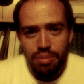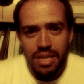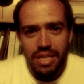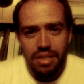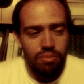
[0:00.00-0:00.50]

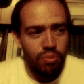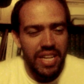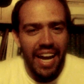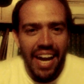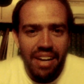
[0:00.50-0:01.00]
but
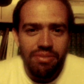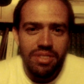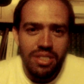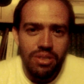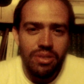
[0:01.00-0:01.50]
we
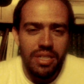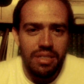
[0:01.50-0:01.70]
have to do